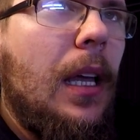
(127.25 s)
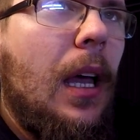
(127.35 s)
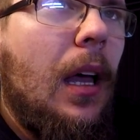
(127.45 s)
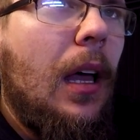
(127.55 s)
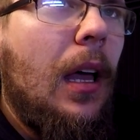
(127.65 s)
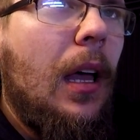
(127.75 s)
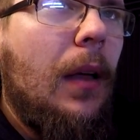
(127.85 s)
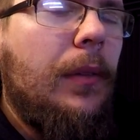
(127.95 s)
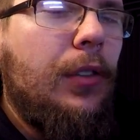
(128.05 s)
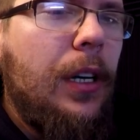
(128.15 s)

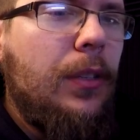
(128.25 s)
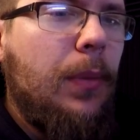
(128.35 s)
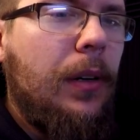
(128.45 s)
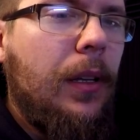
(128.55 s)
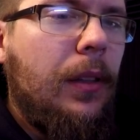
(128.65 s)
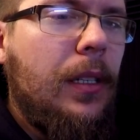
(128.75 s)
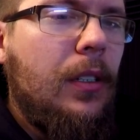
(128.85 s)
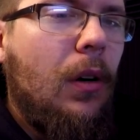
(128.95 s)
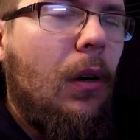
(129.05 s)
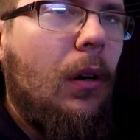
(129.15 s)
transparent, this
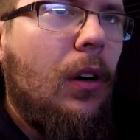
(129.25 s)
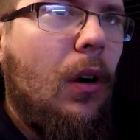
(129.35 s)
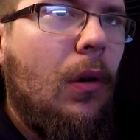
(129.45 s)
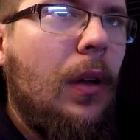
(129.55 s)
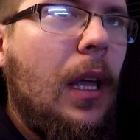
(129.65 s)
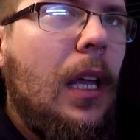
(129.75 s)
cone.